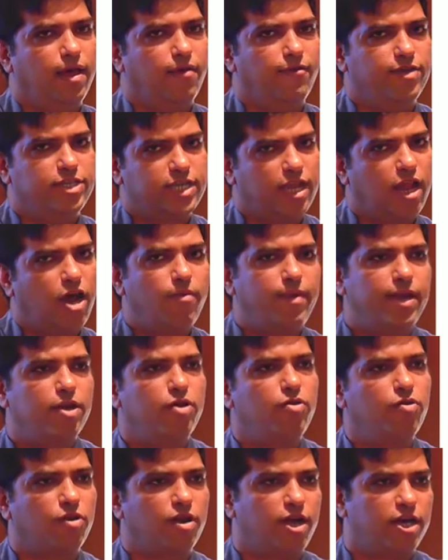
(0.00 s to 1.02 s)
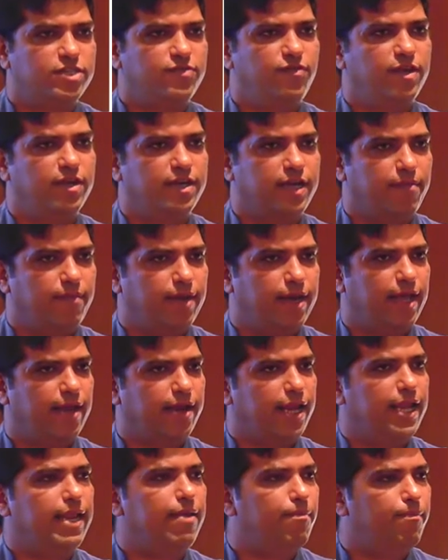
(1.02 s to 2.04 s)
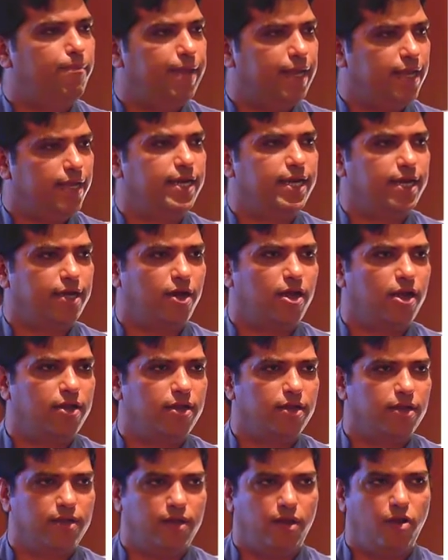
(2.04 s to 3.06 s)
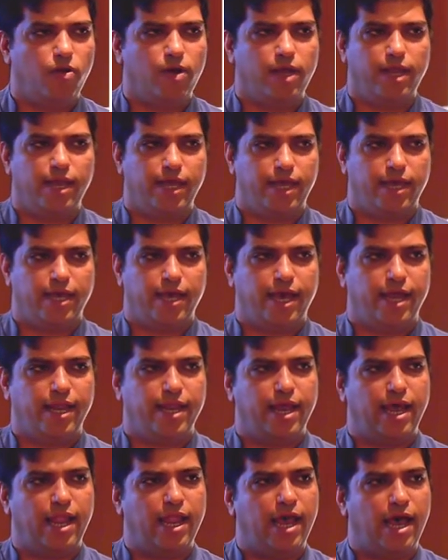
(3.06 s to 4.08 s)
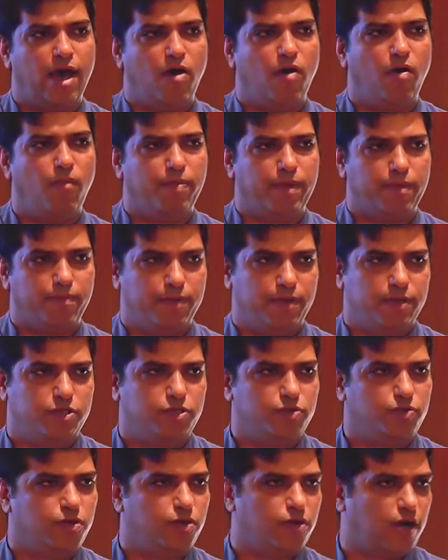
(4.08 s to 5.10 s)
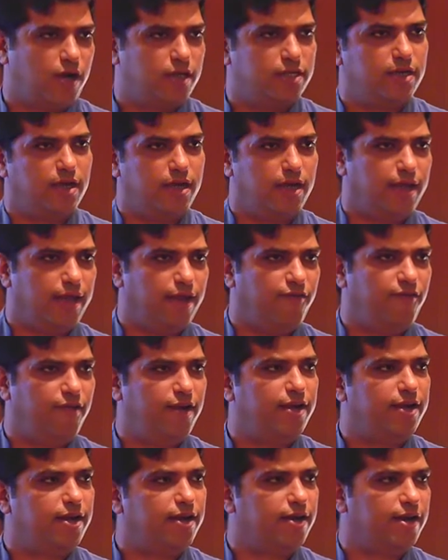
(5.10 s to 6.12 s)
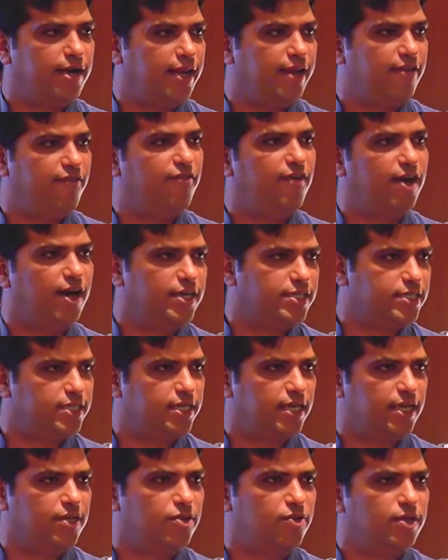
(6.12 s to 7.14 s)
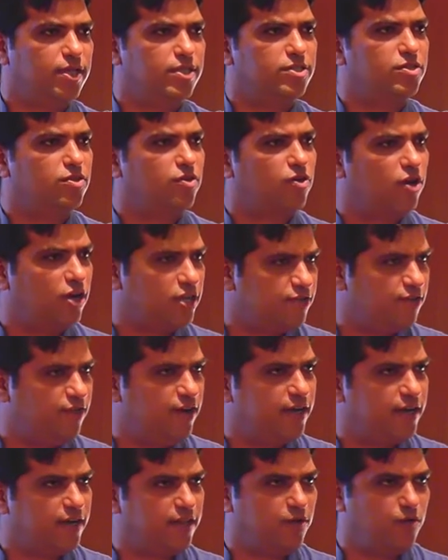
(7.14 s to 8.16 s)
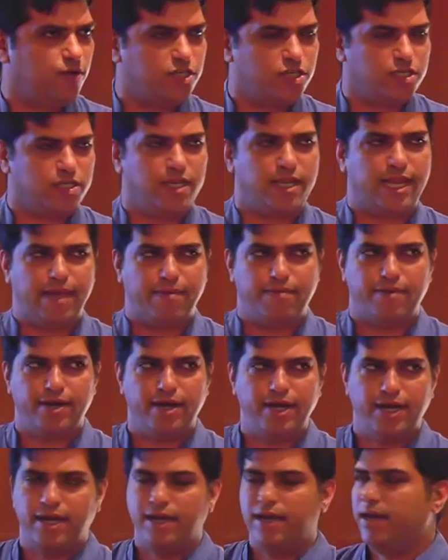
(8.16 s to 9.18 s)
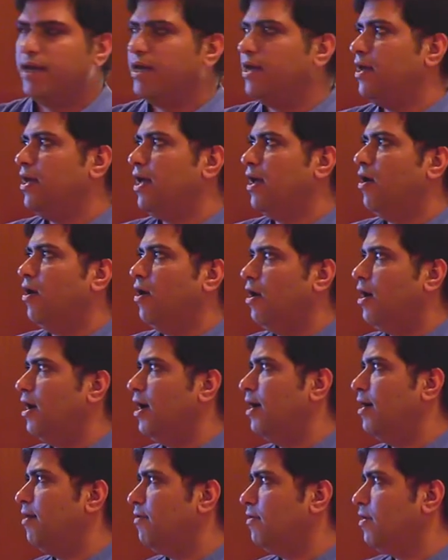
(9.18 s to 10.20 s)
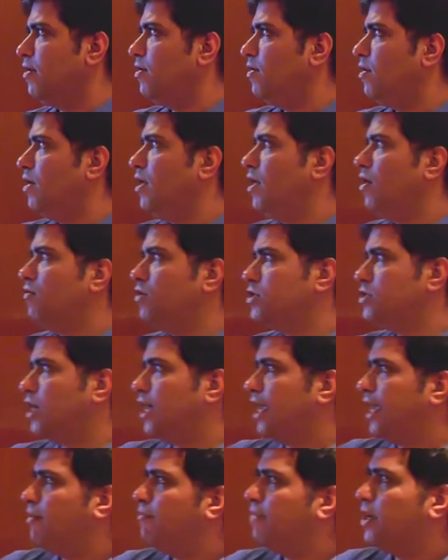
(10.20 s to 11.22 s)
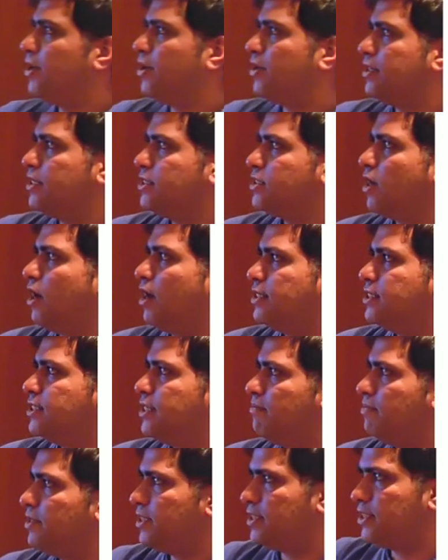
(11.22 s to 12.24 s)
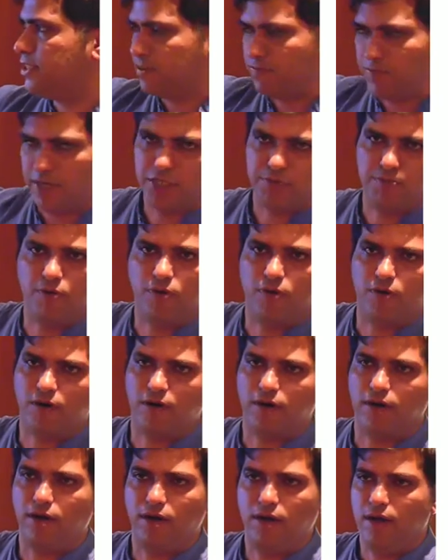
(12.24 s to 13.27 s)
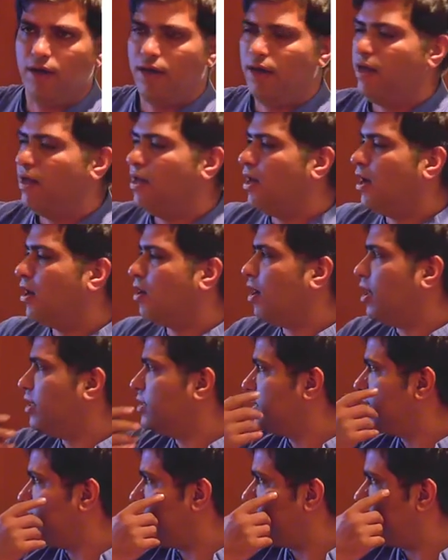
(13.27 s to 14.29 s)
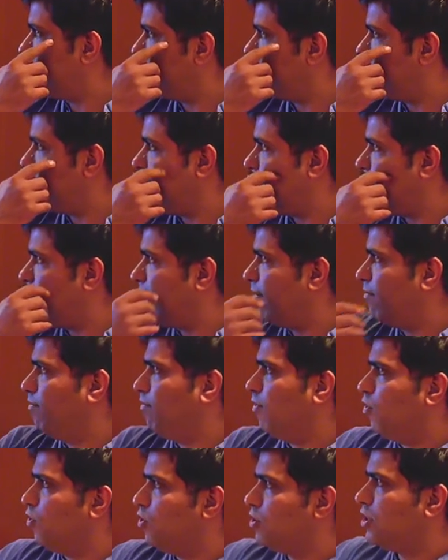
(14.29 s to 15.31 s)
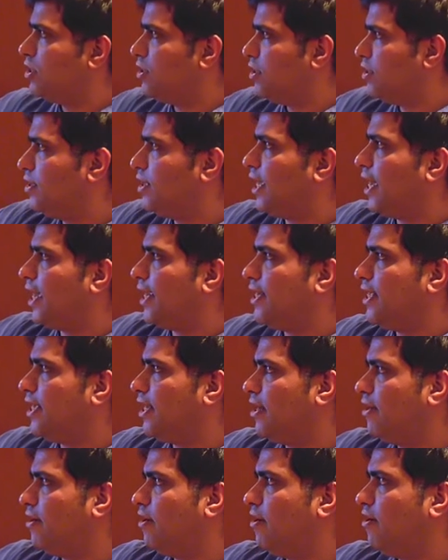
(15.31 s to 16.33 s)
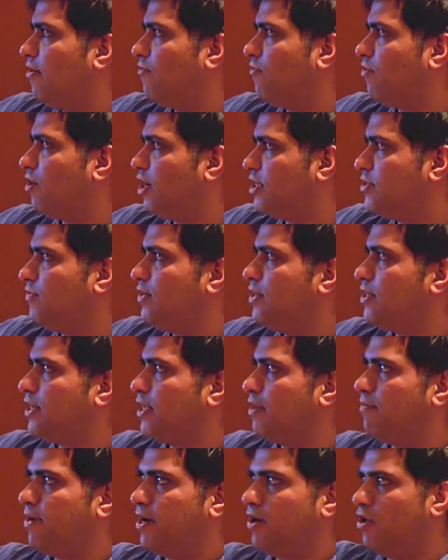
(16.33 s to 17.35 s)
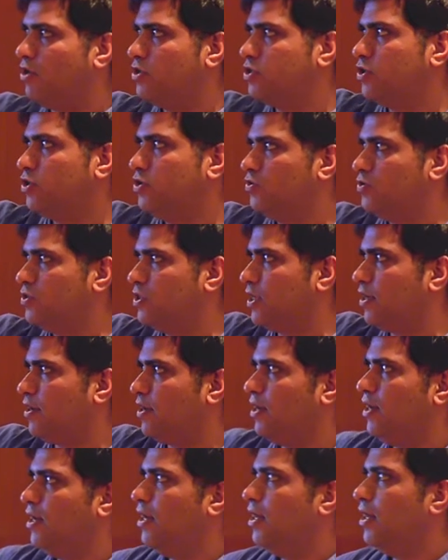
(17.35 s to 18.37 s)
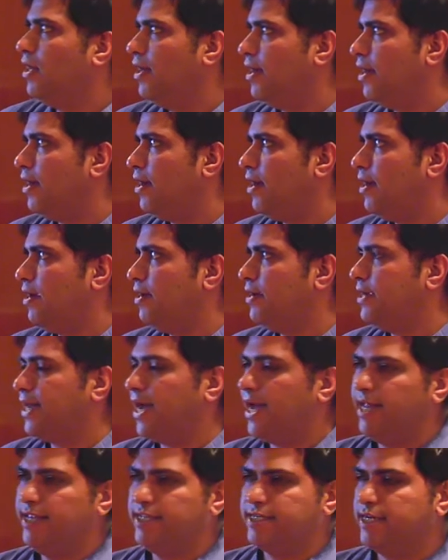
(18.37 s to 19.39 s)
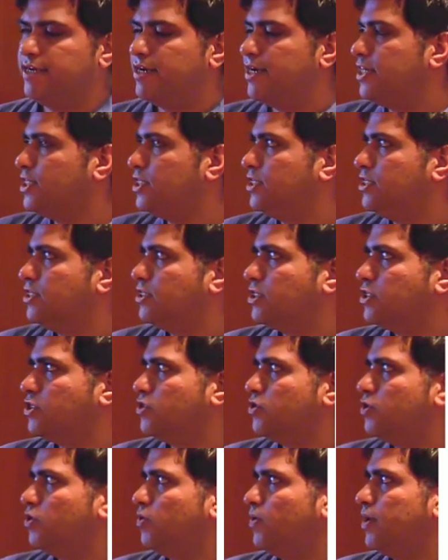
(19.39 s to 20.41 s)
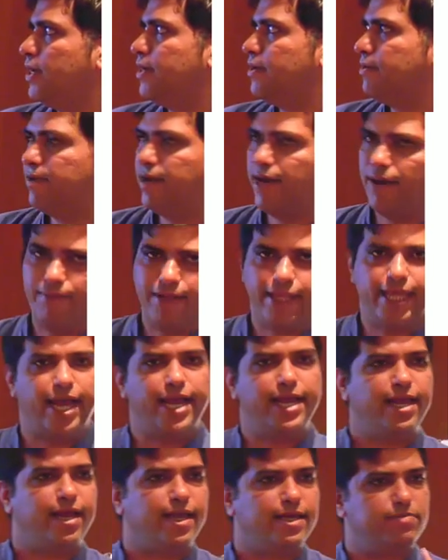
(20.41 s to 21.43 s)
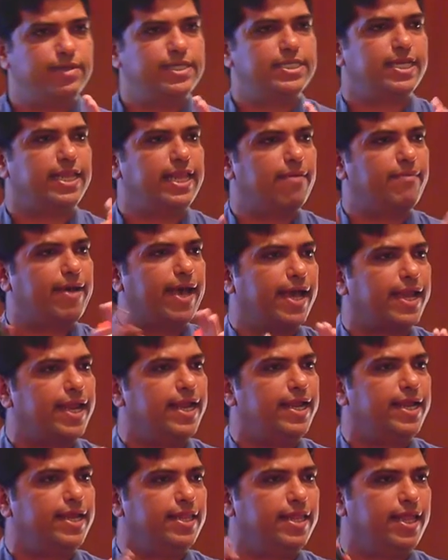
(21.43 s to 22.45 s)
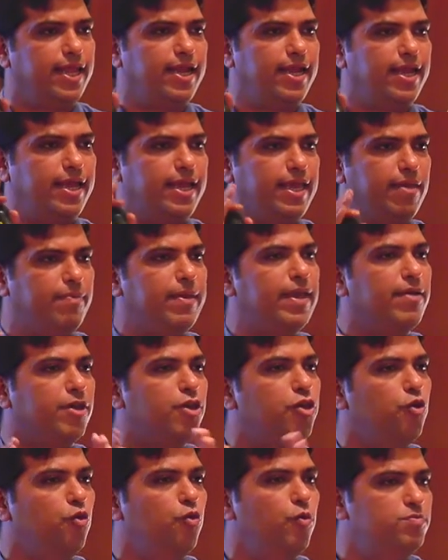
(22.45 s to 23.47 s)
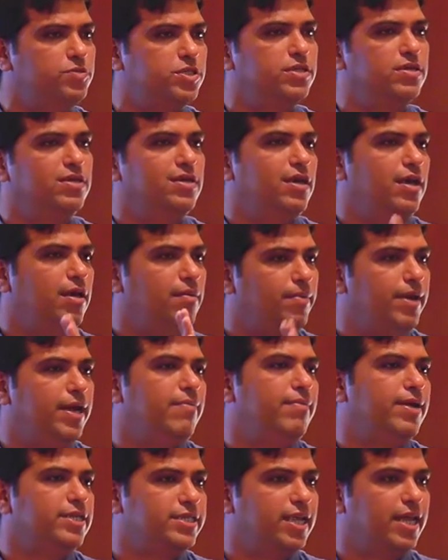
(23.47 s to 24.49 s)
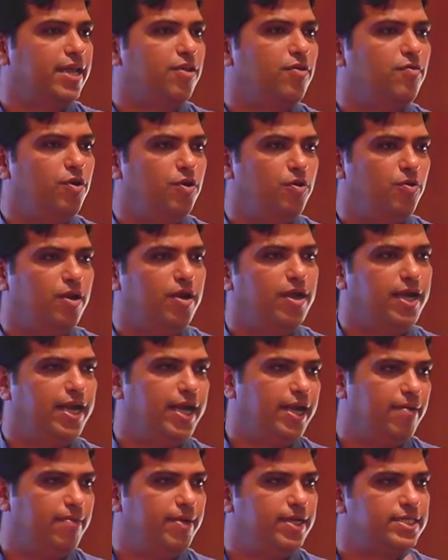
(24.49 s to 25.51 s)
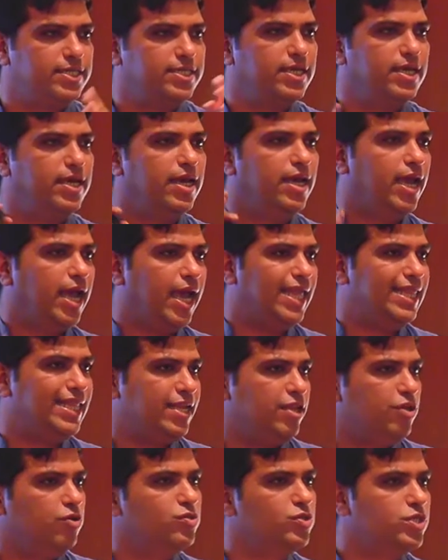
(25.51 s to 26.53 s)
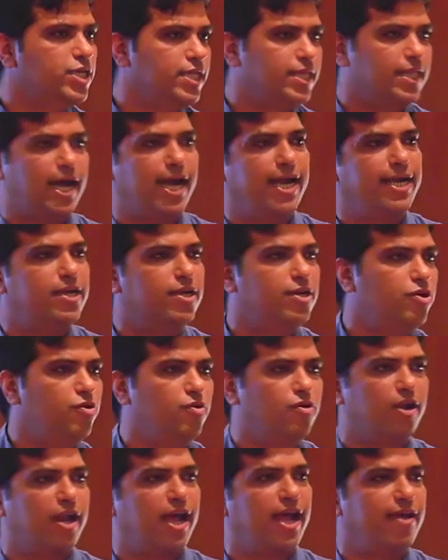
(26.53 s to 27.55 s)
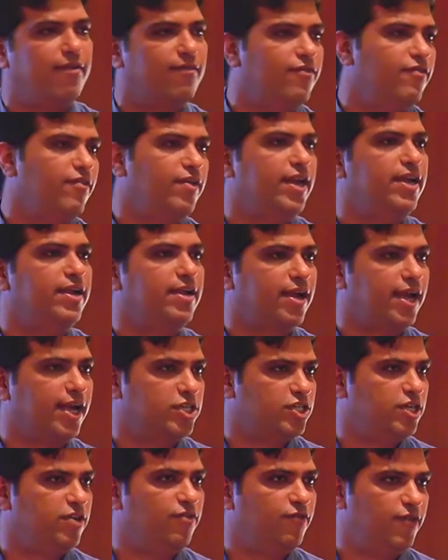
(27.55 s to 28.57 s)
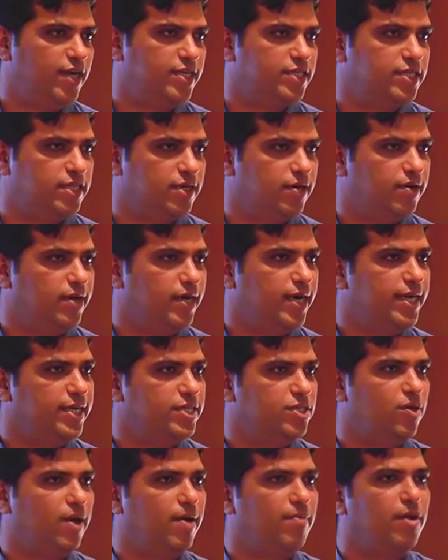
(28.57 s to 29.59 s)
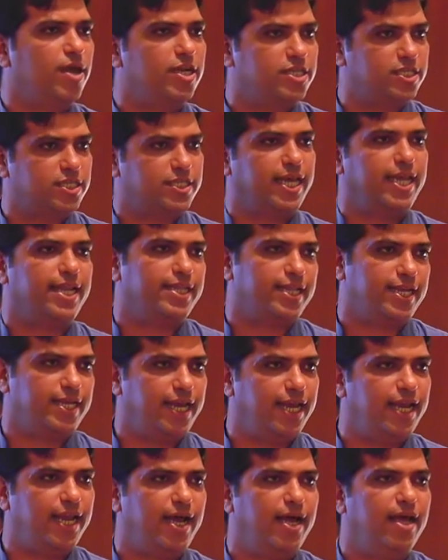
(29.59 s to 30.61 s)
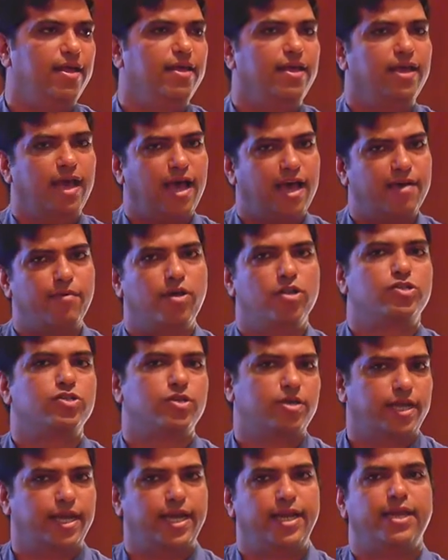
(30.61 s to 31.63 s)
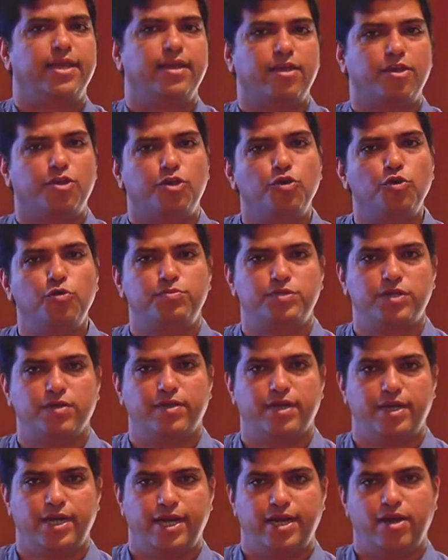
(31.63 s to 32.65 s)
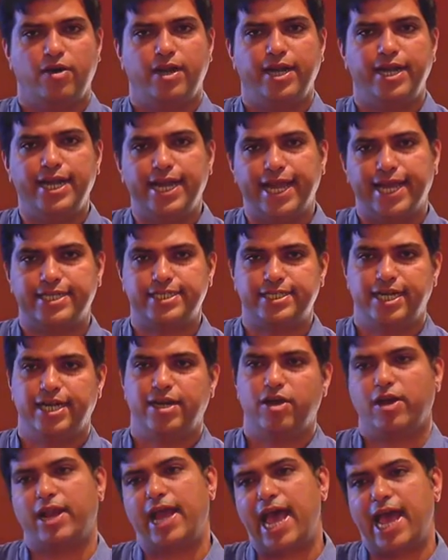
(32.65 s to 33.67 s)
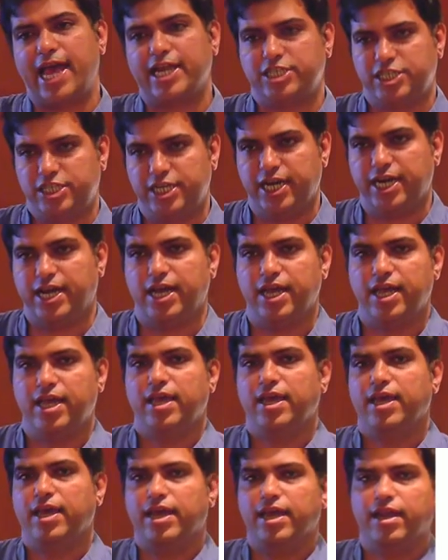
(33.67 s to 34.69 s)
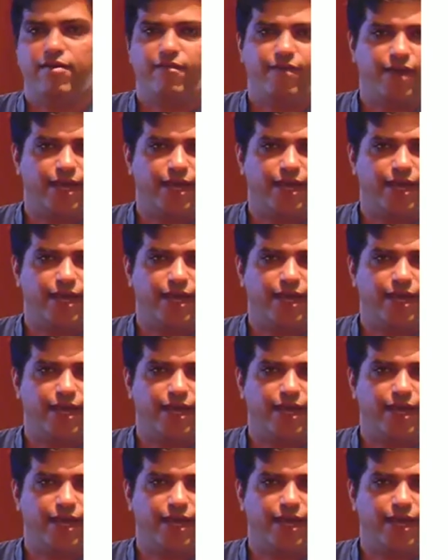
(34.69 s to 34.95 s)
which allow me to do cross filtering, but I really build it on locally and allow people to cross filter really fast into this. So cross filter, the original library, uh, was again built on this concept. This is much more a concept taking both the idea of cross filtering, but also using uh, tile generations to do it. But the idea is basically I'm aggregating the data, keeping cubes, pretty much like you would do in a database, and then using that to drive interaction faster, right? So I'm not just getting the data, I'm also creating cubes of the data or index data or hash data in a